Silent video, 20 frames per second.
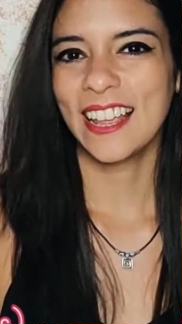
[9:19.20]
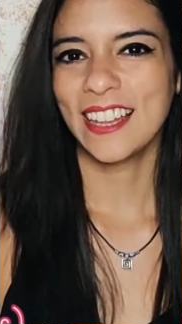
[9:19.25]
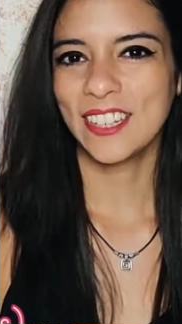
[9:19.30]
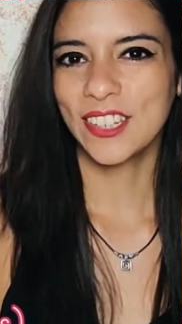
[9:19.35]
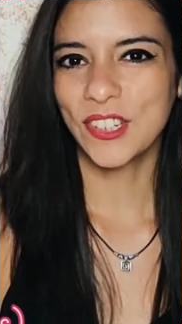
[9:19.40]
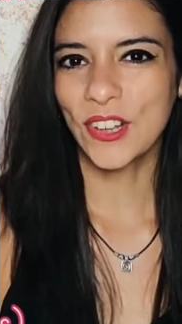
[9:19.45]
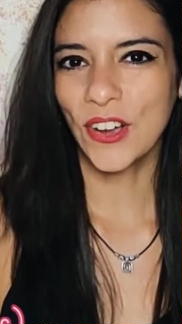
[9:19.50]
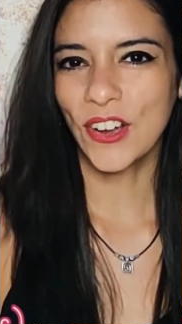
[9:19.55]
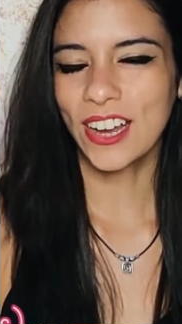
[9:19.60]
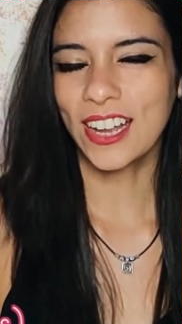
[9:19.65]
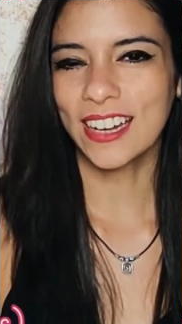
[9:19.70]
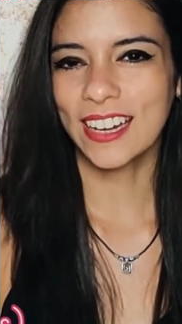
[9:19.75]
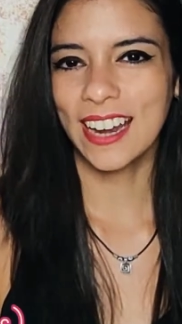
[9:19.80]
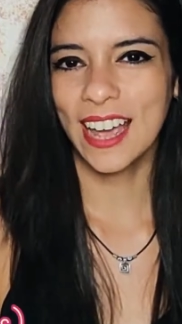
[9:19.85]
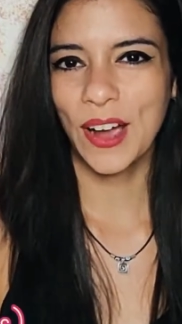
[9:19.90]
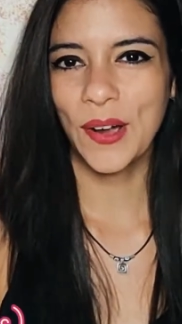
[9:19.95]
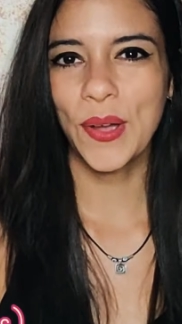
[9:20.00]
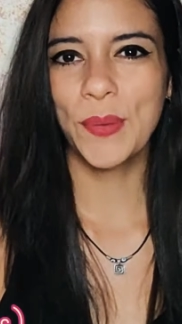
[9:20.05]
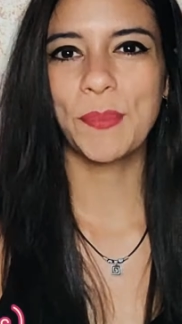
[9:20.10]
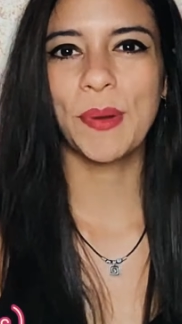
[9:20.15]
Let's talk
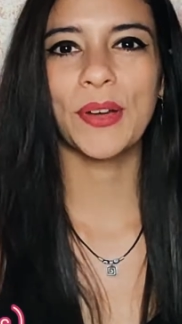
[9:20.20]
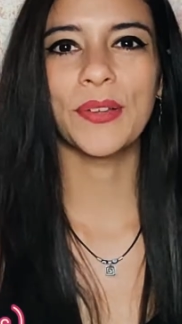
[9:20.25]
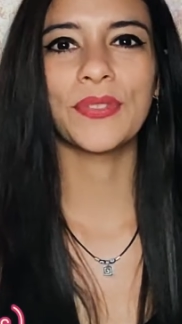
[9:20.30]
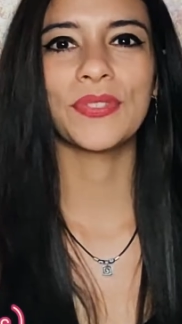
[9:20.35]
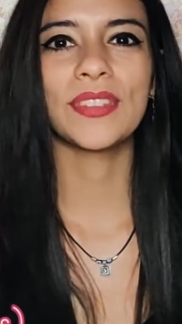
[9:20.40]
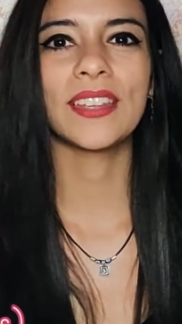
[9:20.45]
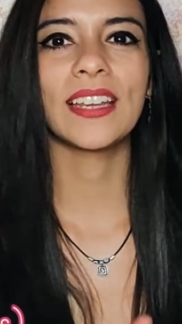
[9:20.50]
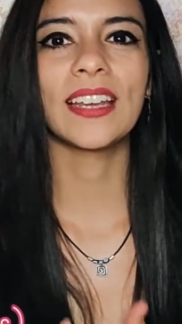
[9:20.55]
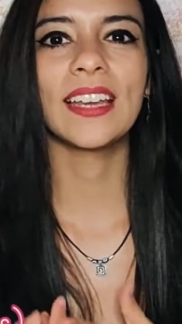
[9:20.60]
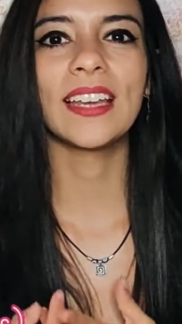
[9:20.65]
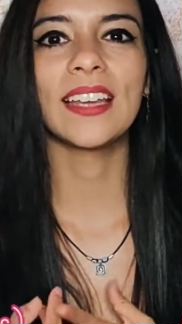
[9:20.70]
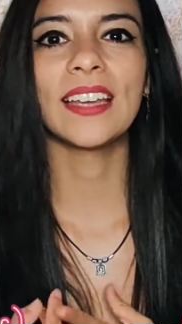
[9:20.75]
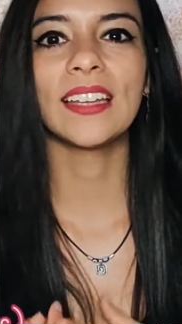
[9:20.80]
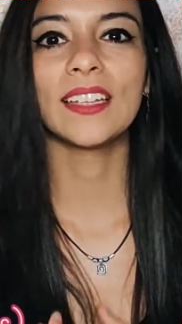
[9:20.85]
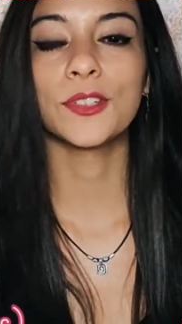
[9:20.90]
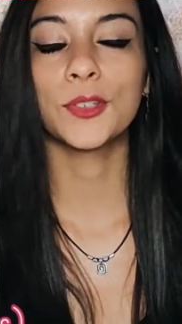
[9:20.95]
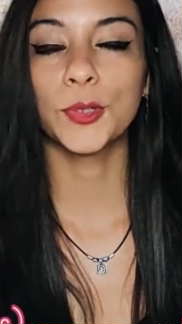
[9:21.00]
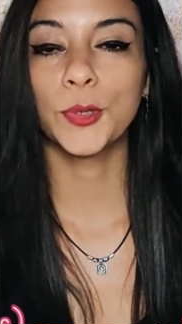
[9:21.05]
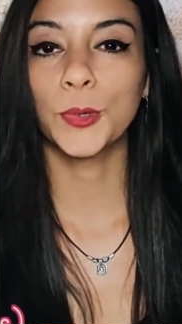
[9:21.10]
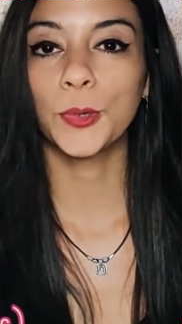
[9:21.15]
now about
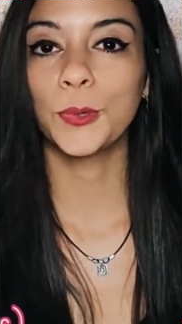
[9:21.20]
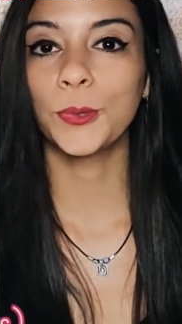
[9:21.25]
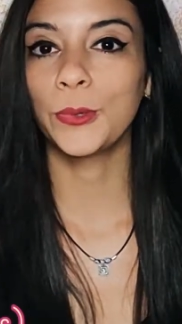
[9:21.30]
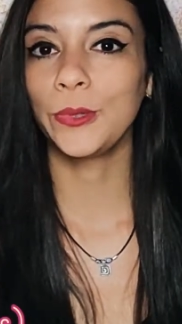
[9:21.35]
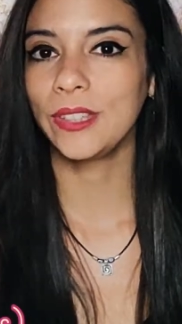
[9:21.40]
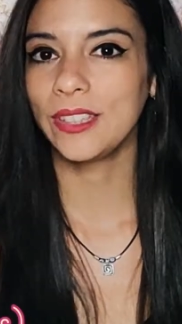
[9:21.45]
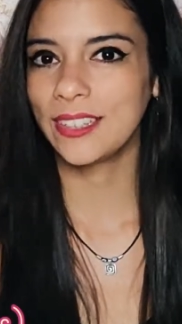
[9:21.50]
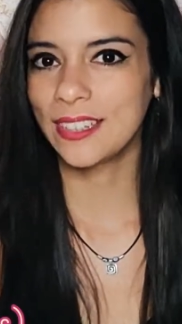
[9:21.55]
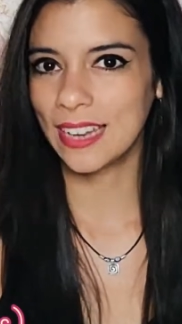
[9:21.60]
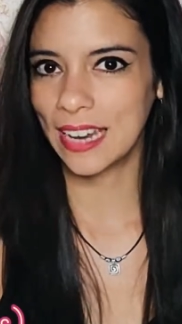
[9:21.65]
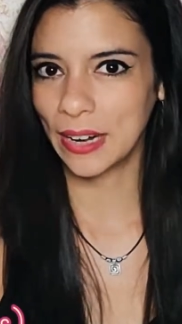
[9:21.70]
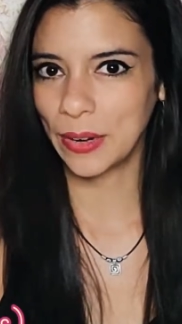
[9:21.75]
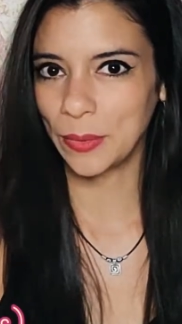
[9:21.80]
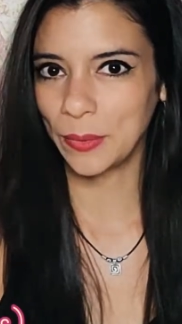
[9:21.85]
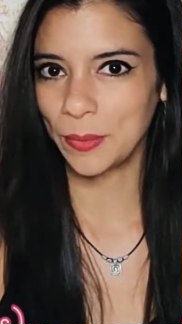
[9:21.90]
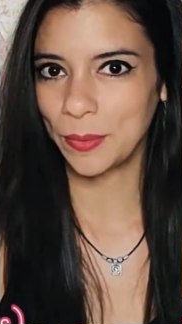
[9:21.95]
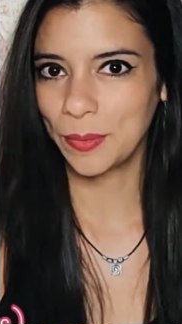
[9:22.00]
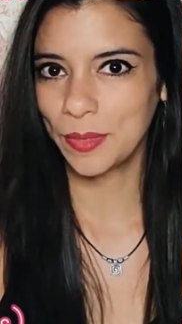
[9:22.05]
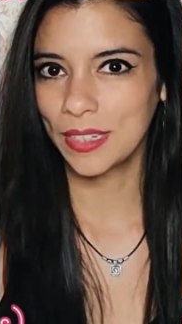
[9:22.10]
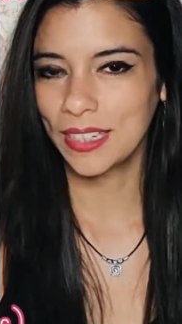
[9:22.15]
the school
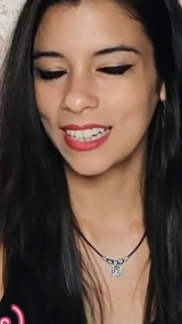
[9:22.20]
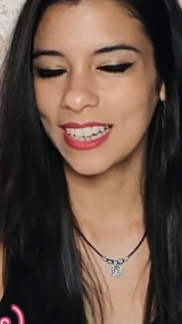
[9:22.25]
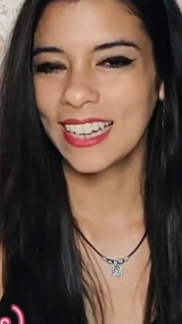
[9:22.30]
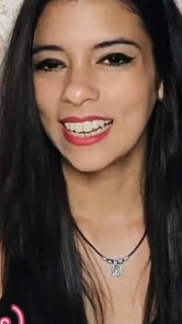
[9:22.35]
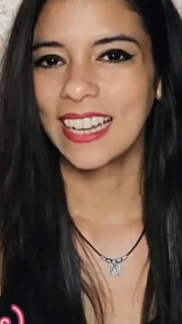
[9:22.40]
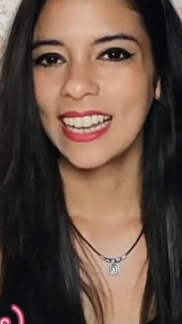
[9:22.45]
terms.